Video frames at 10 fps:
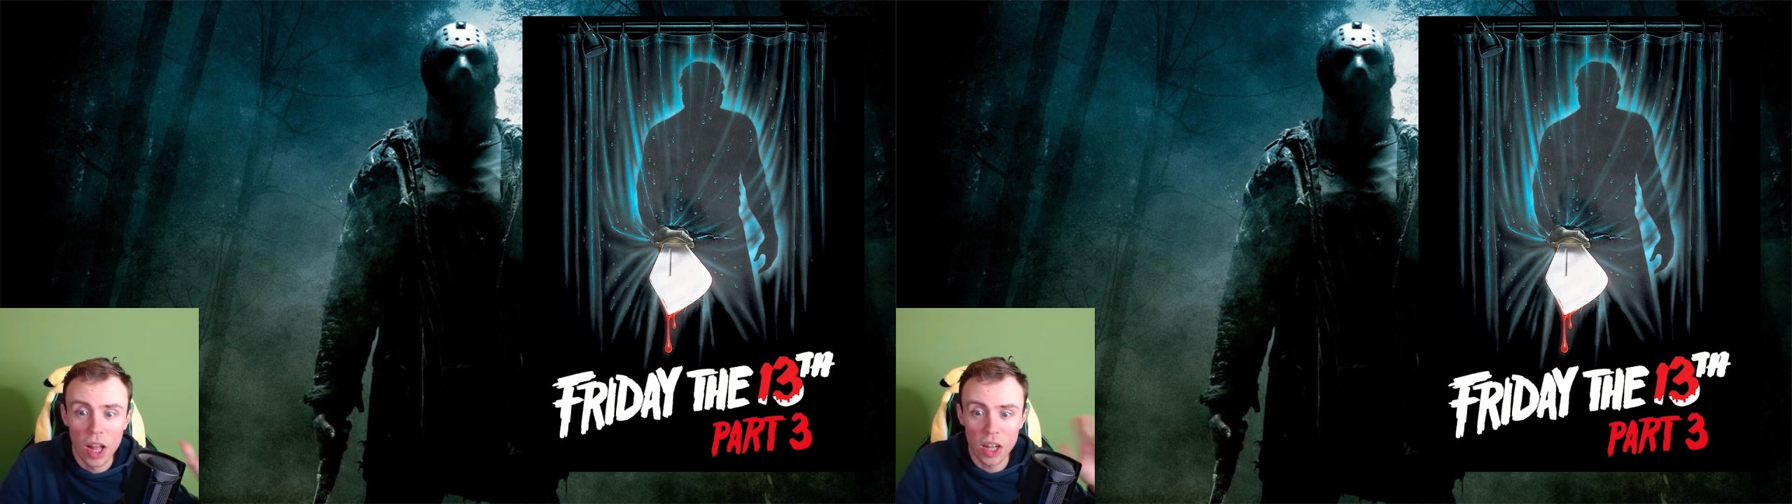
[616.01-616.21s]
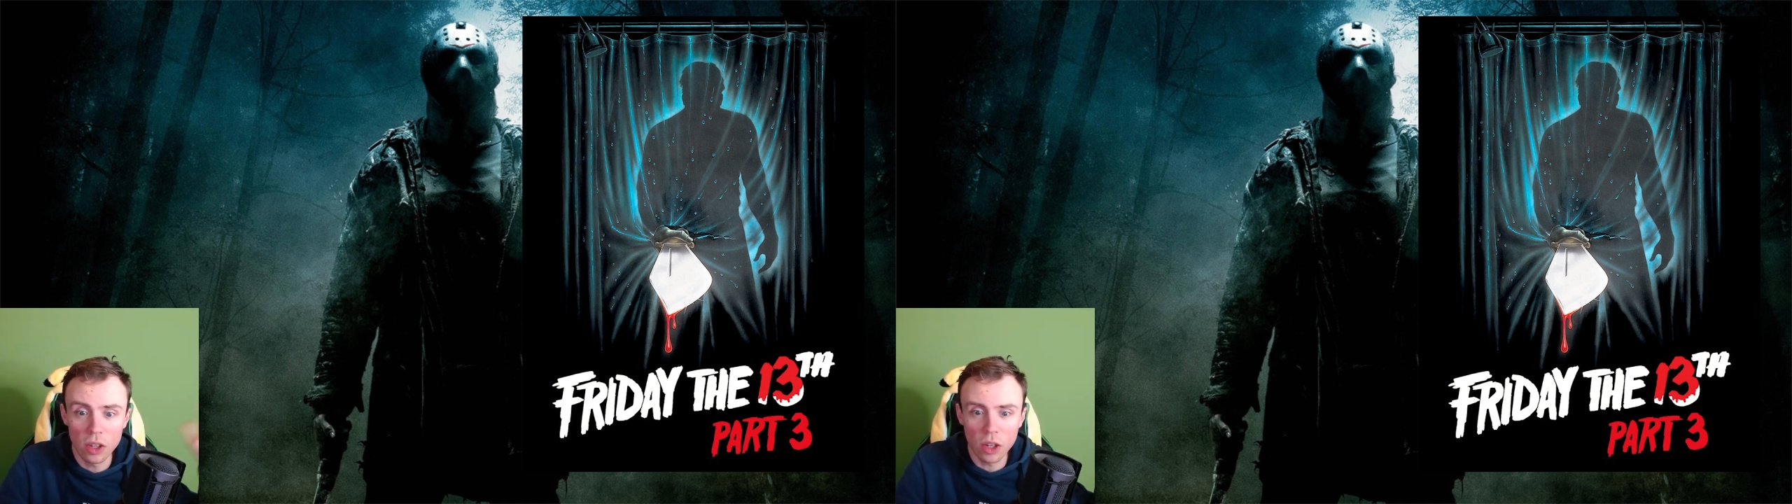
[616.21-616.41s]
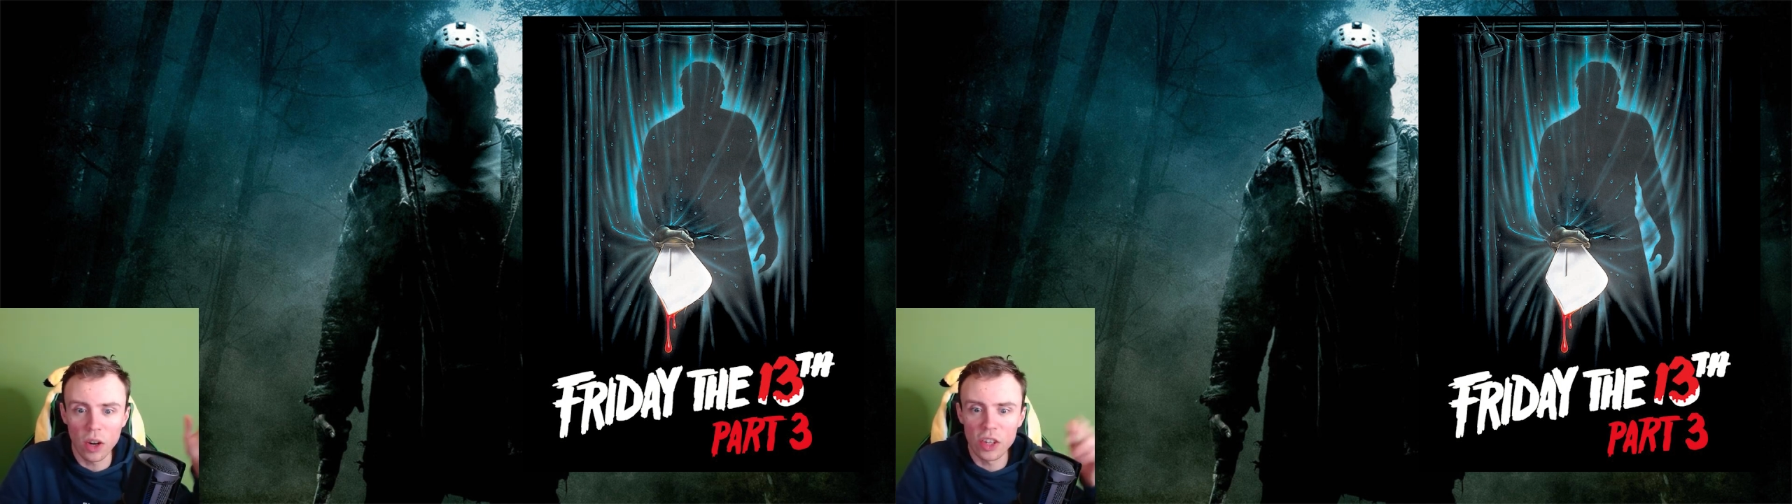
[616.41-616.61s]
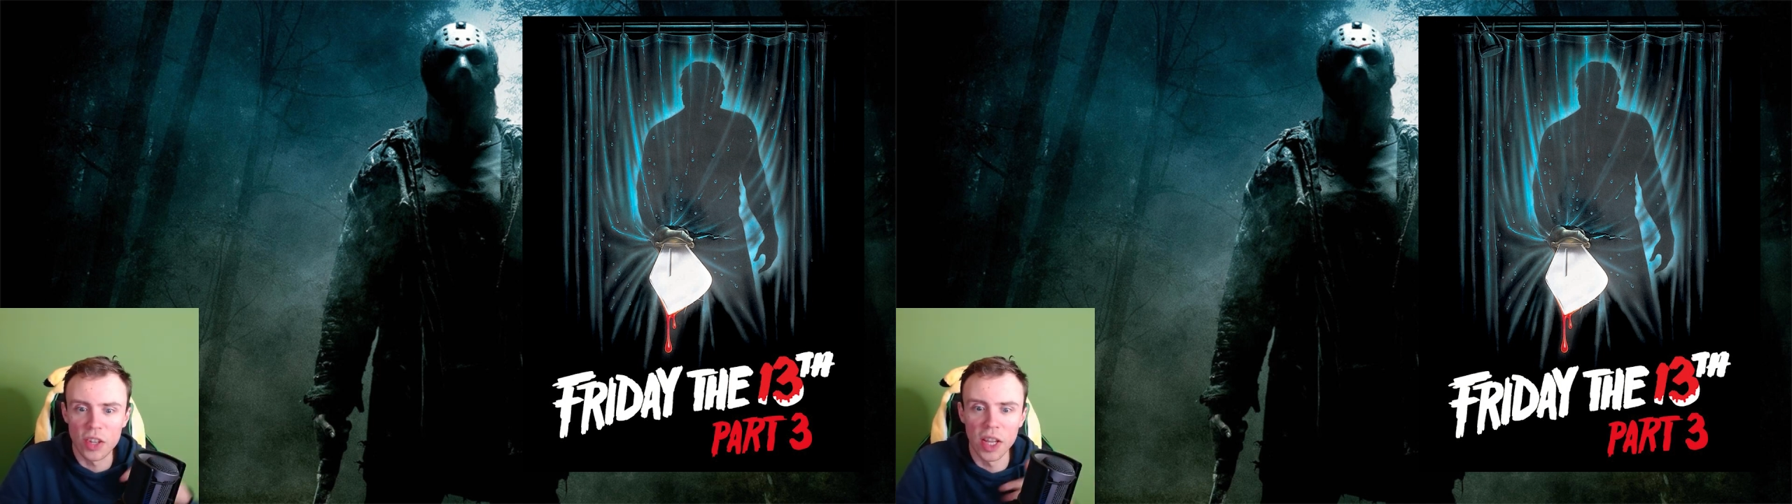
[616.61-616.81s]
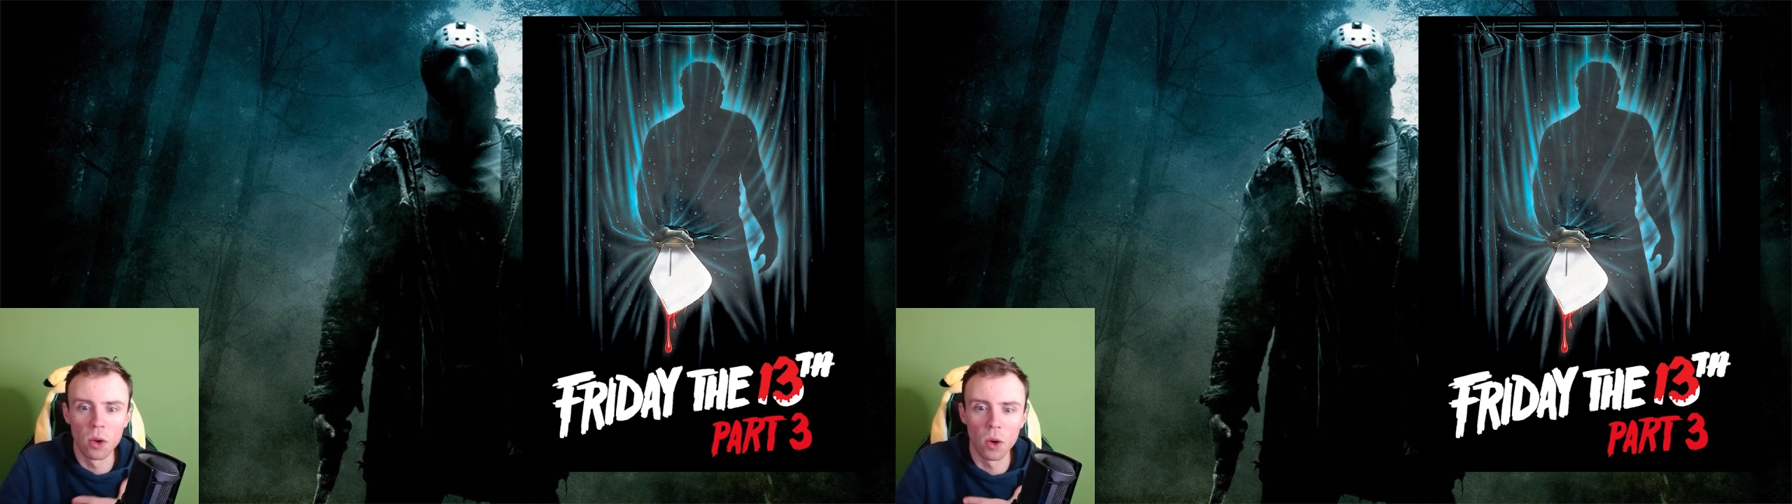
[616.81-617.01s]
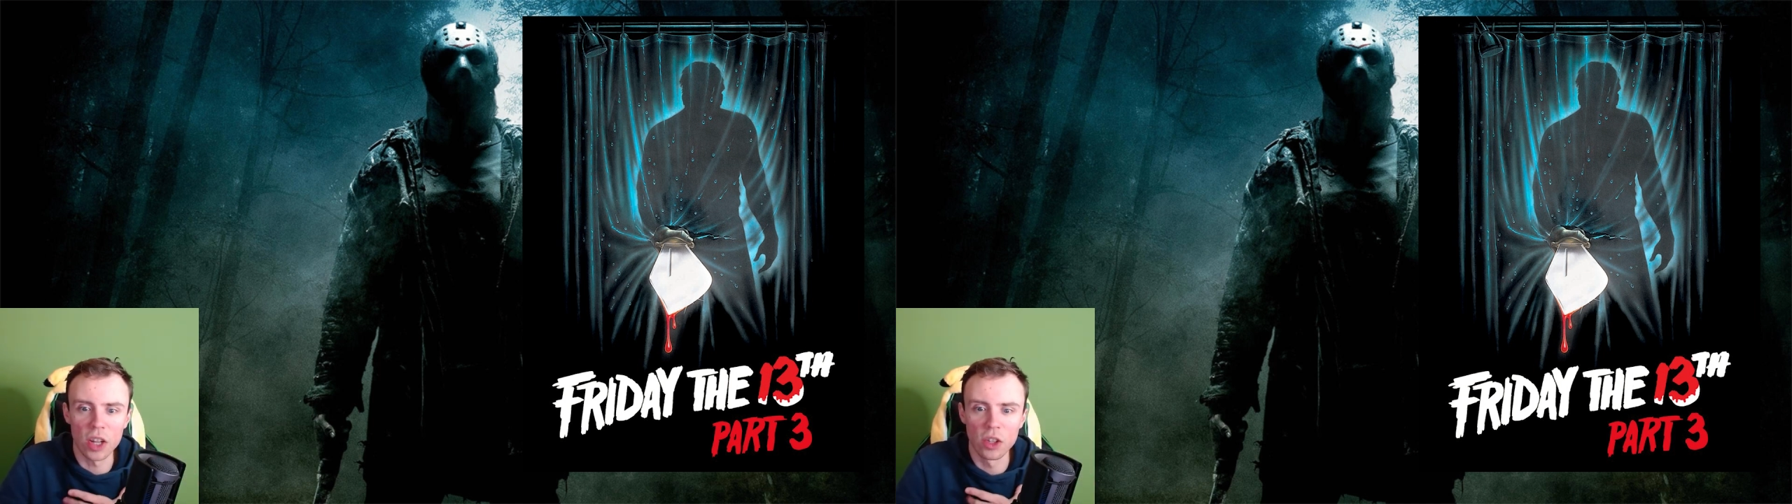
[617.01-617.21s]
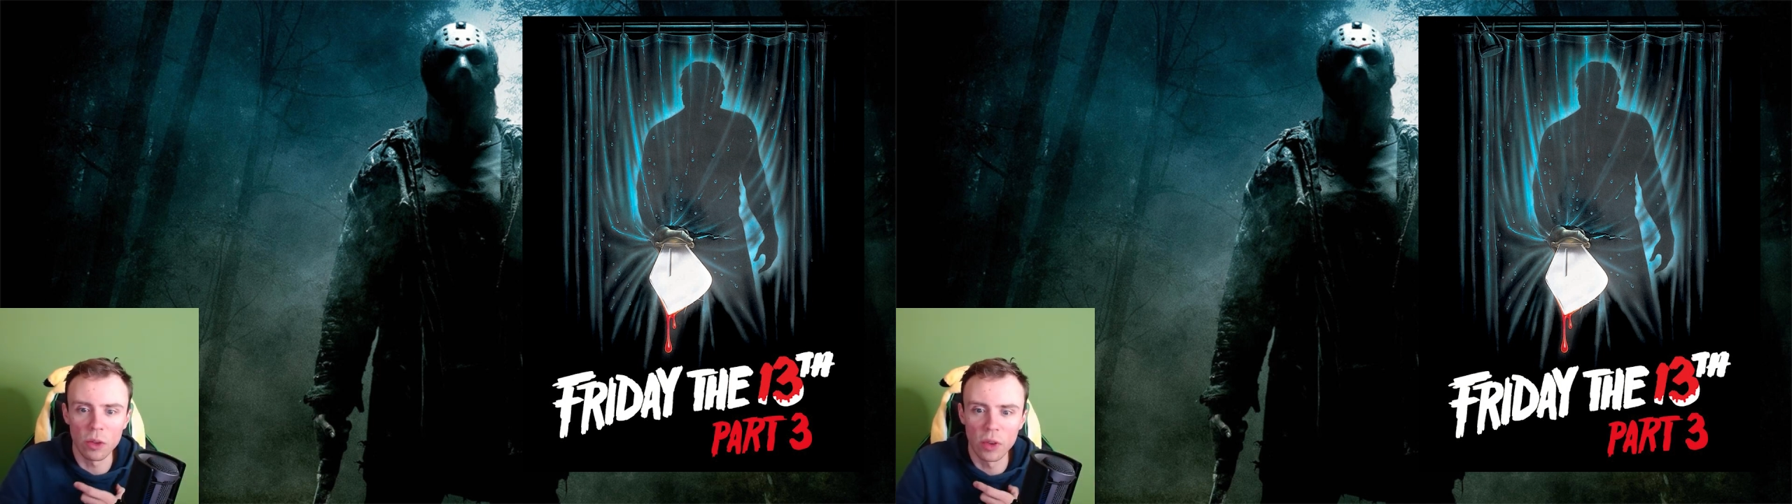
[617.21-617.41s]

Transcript: It's not a great sequel, it's not